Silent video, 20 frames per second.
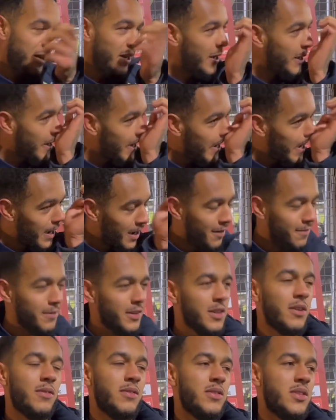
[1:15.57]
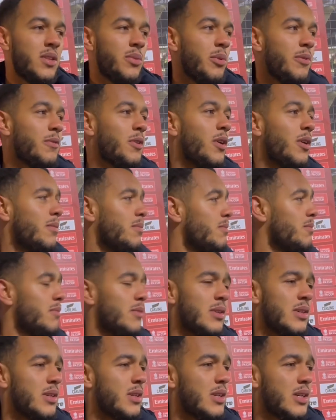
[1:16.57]
I think obviously we've got
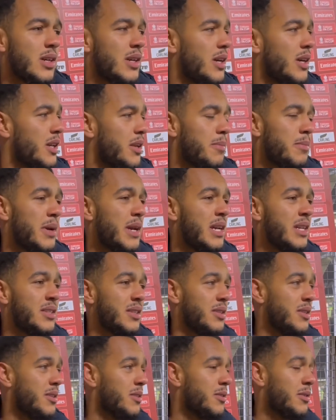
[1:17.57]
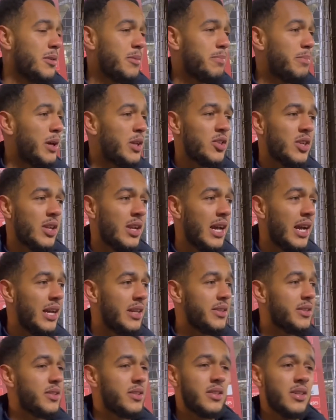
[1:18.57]
an amazing bunch of
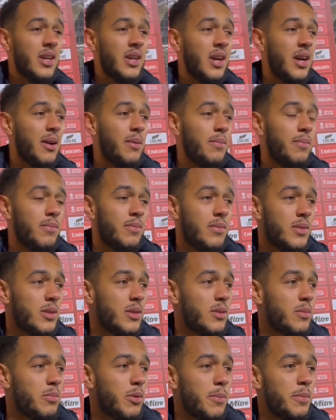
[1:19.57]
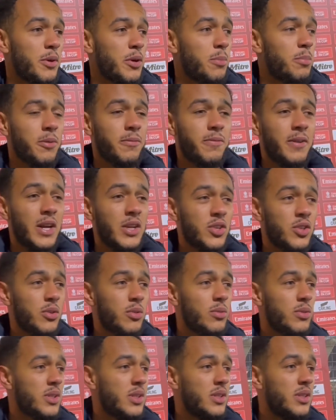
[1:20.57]
lads, proper good
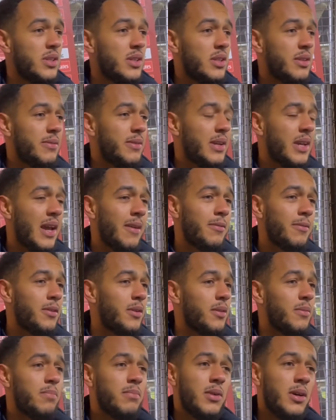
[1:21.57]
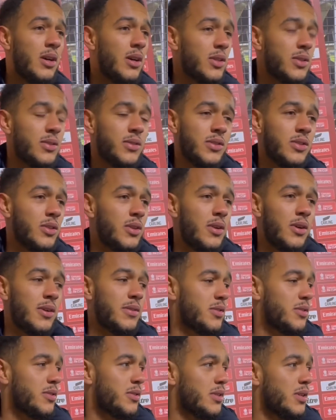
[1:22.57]
professionals, and if the gaffer
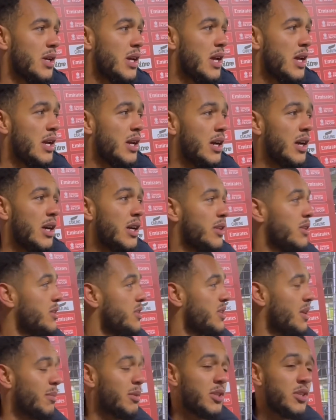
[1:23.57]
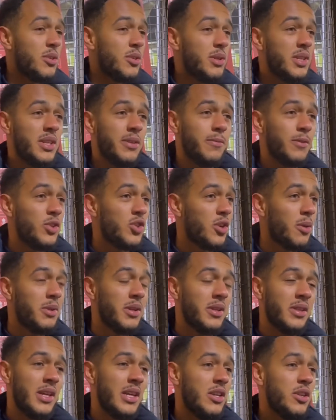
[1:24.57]
asks someone to do a different job
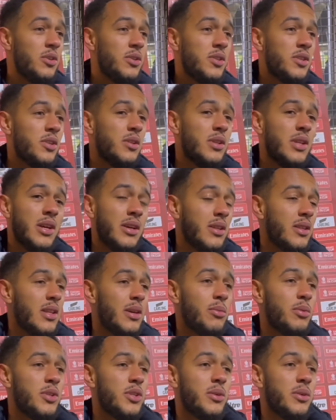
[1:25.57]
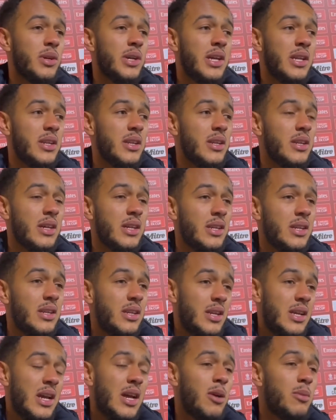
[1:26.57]
that they're used to, they would do it,
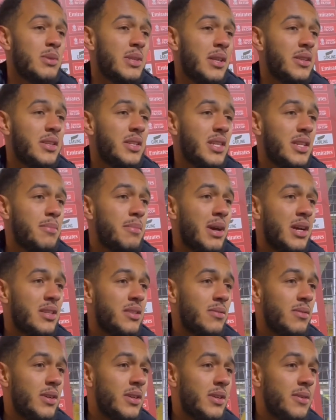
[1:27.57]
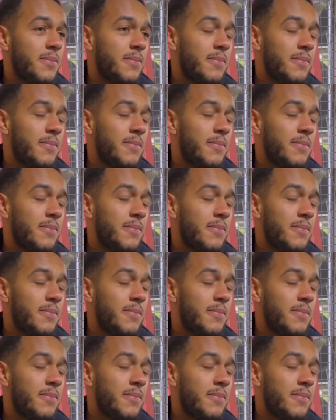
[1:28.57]
and it helps out the team massively.